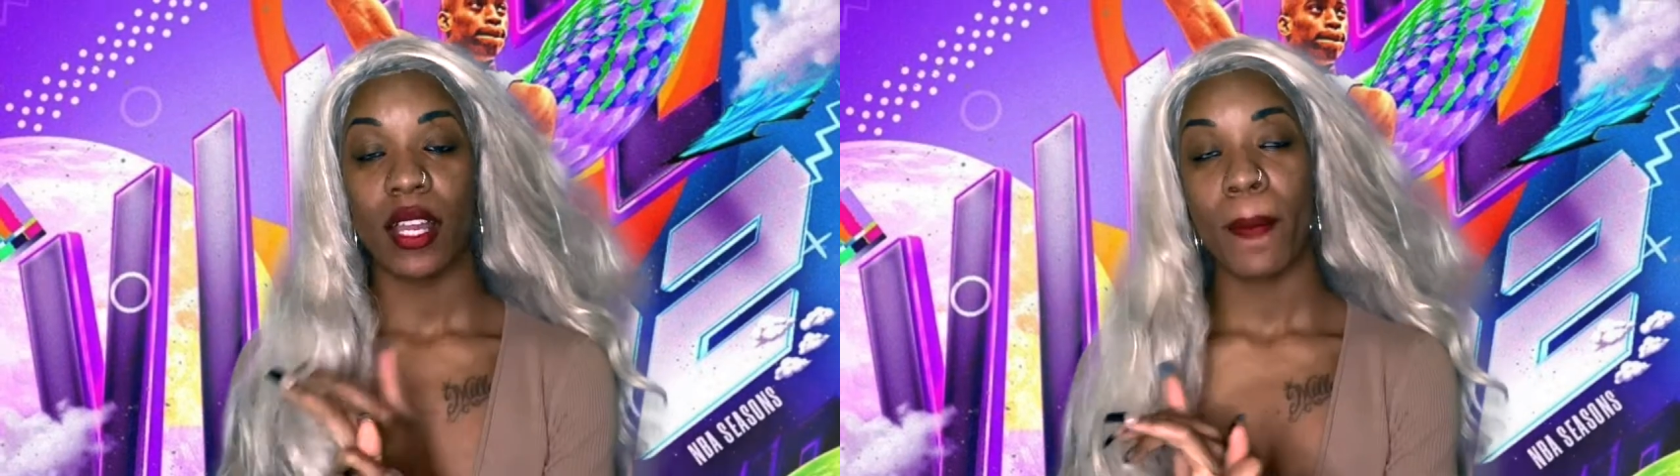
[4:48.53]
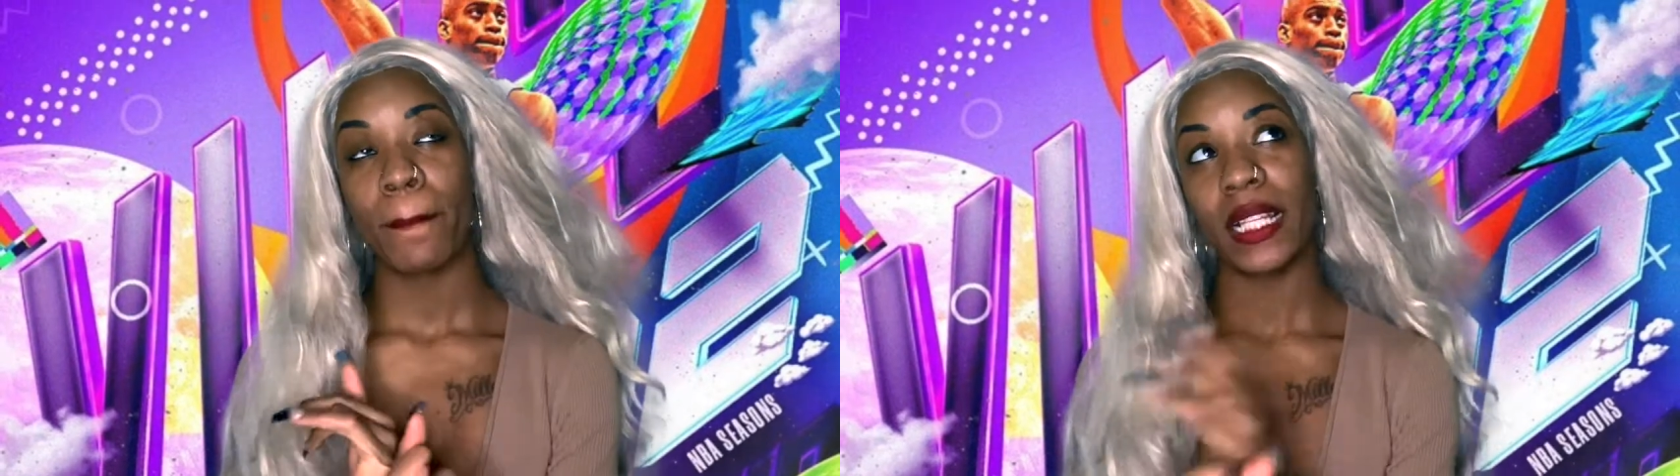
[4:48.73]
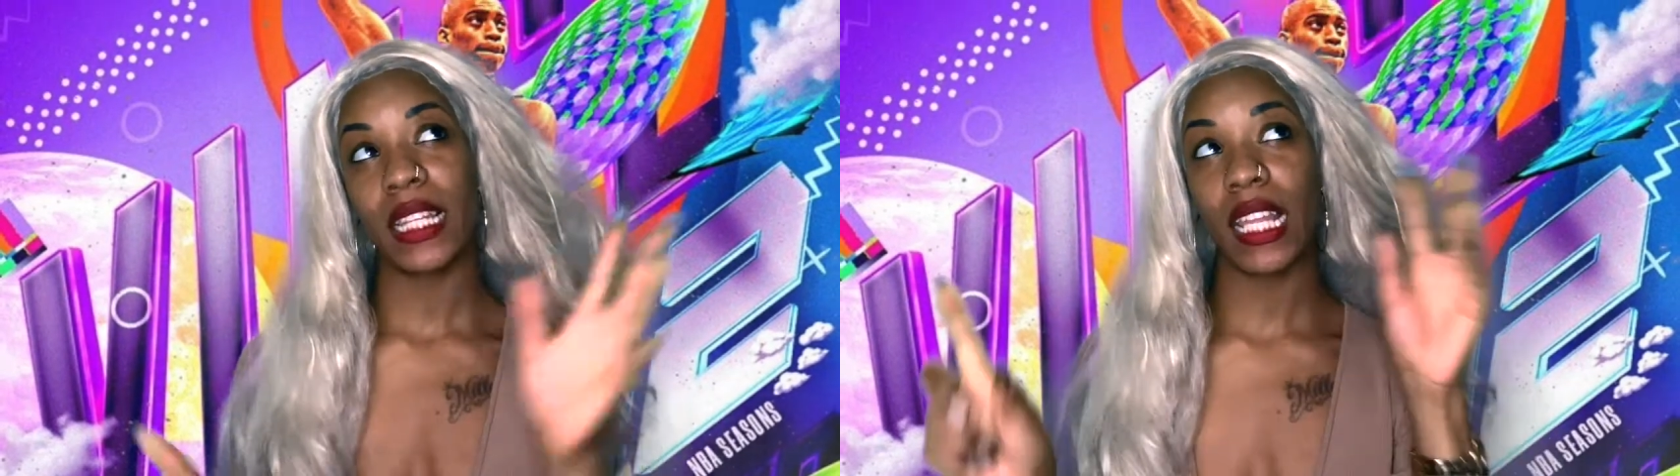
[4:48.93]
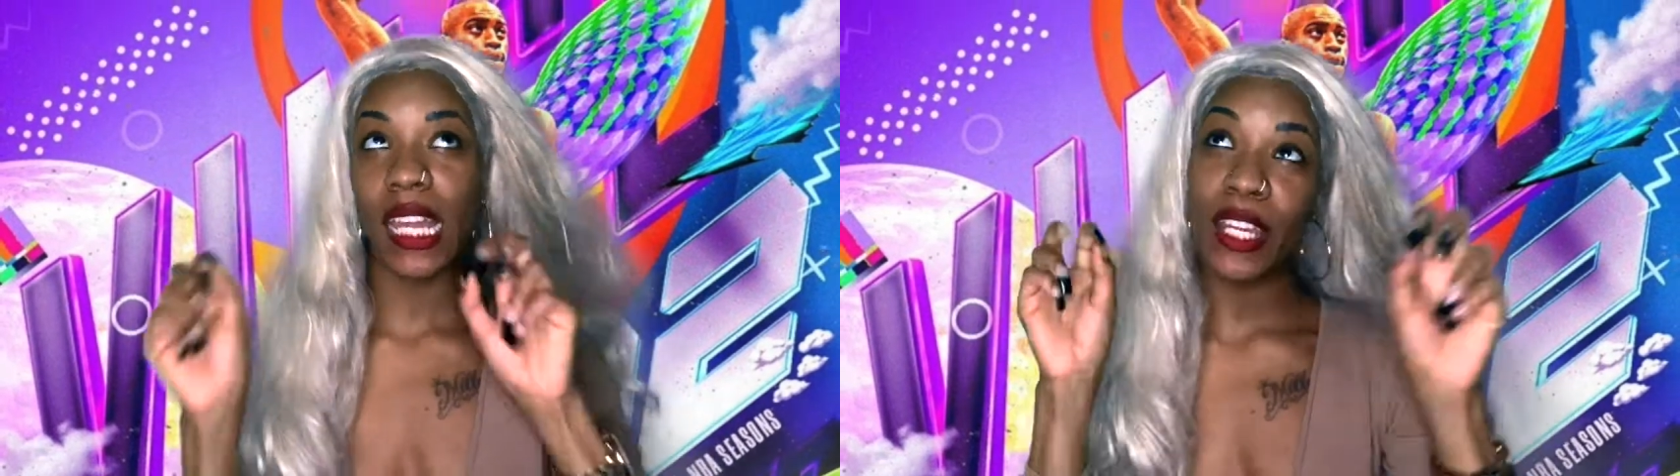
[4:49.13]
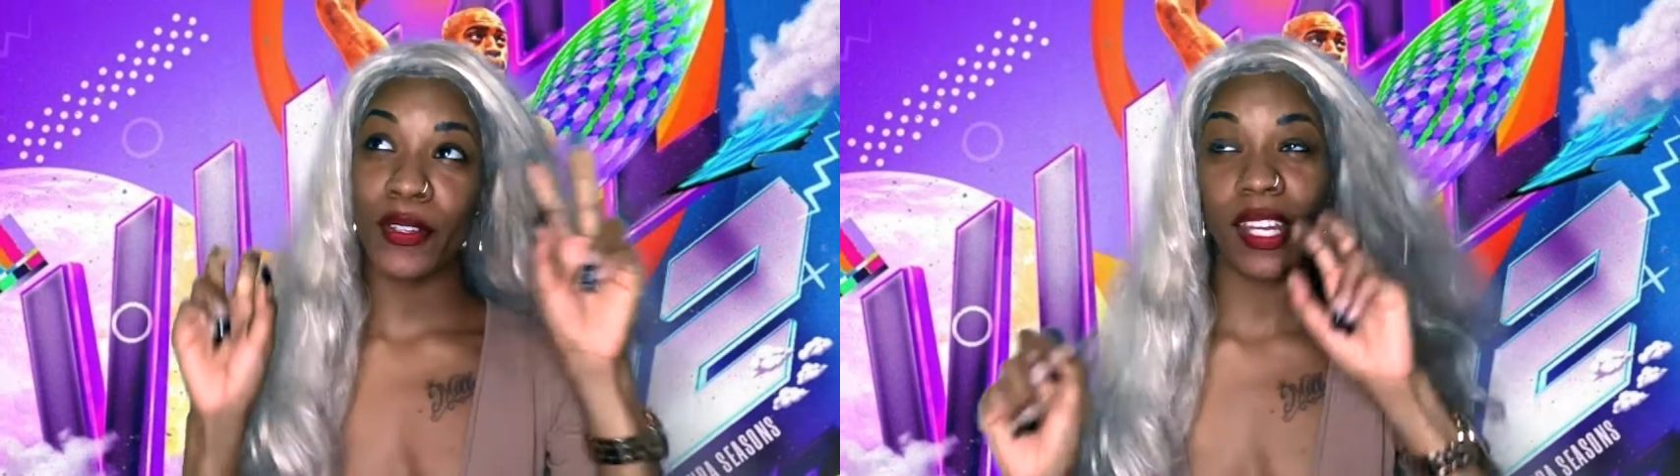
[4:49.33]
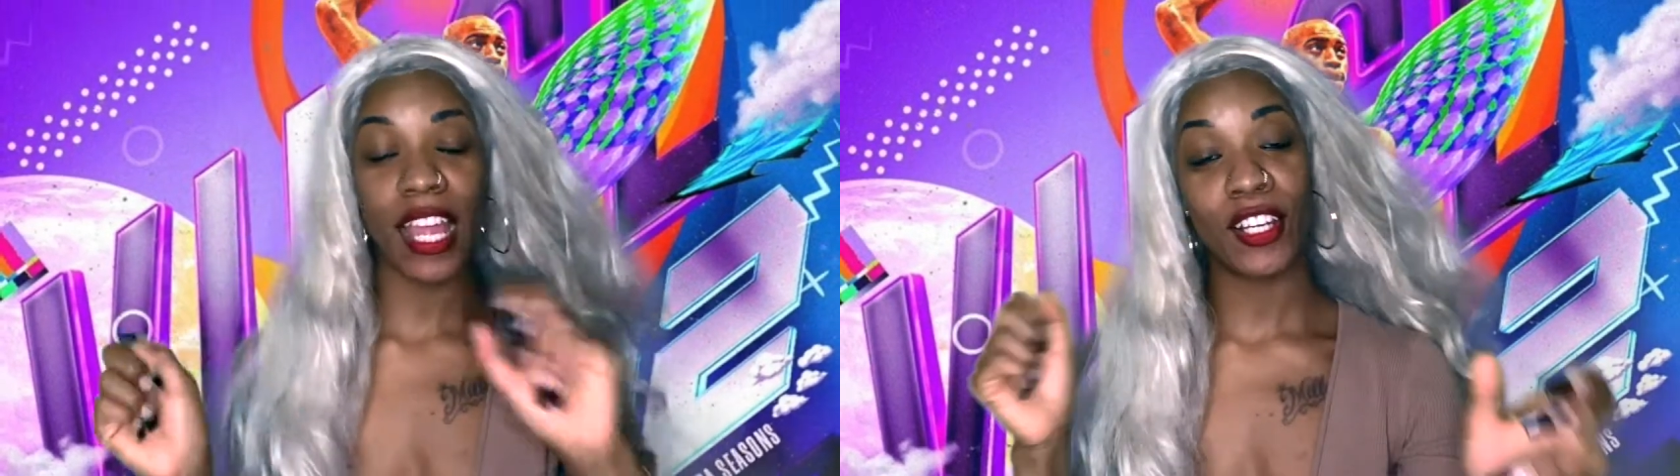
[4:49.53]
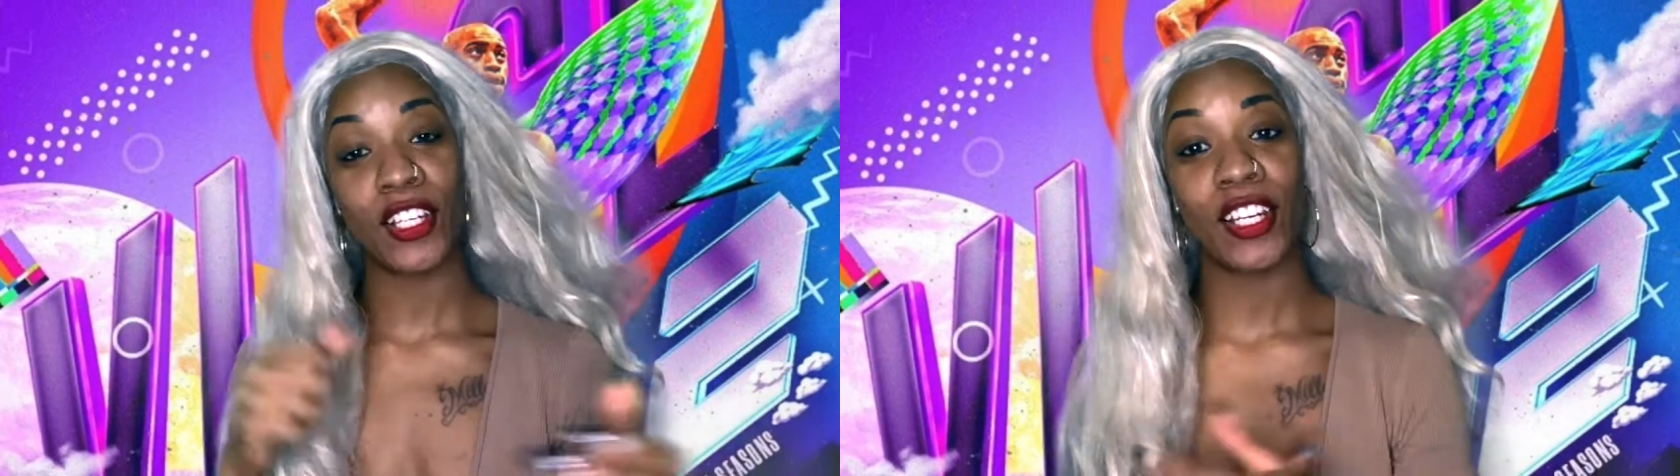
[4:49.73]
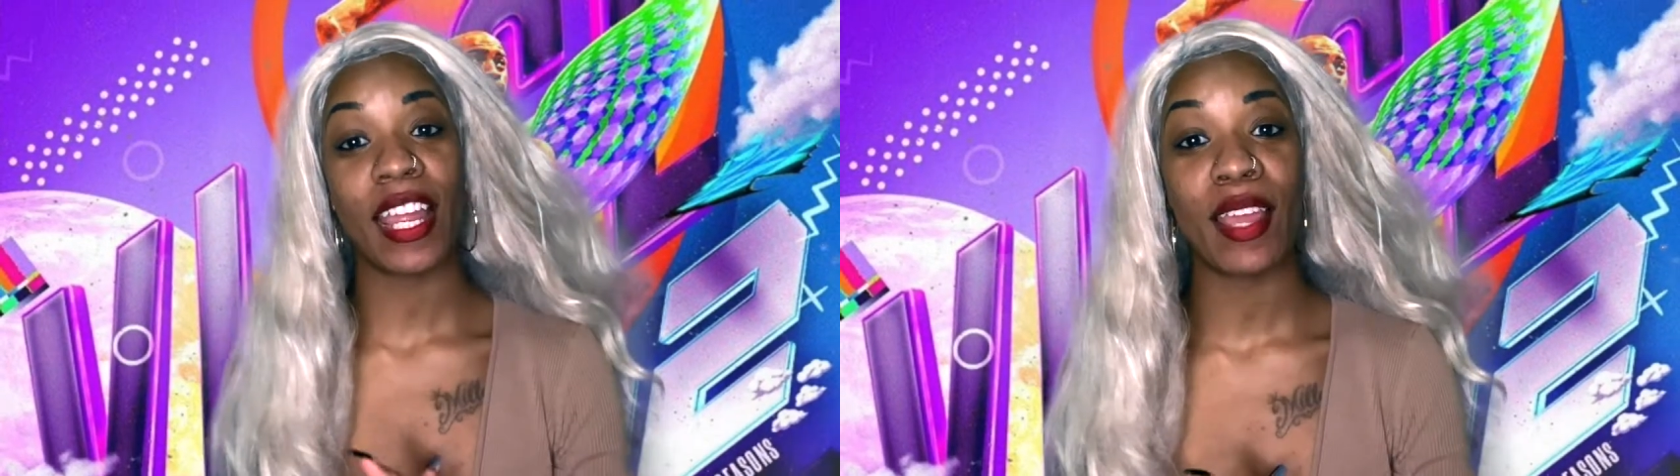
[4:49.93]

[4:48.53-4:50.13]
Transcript: play creator,